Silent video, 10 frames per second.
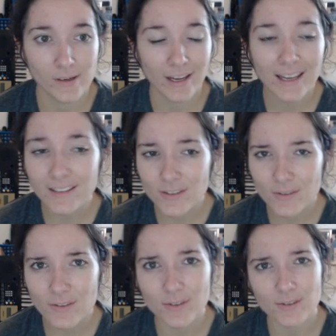
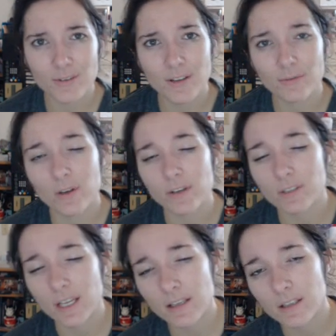answers, or if what you're
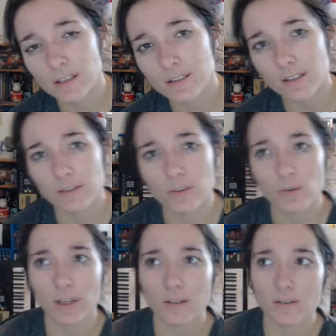taking isn't giving you
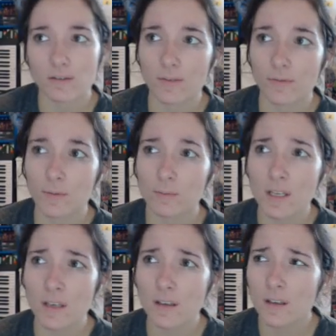answers, for
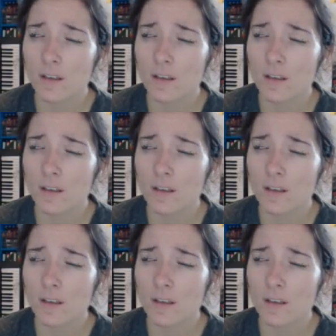me,